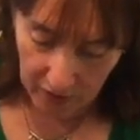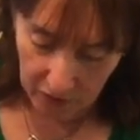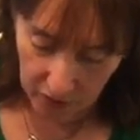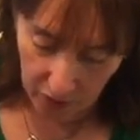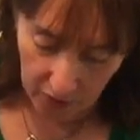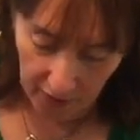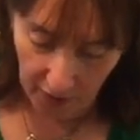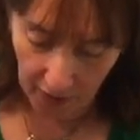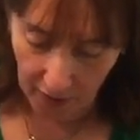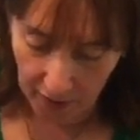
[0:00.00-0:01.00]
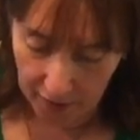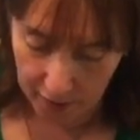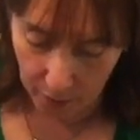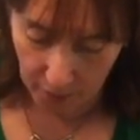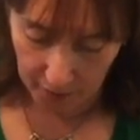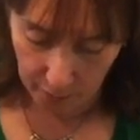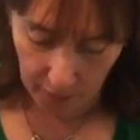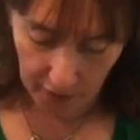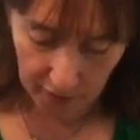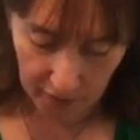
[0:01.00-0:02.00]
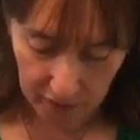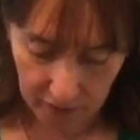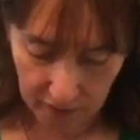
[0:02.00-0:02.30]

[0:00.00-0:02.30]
So I highly recommend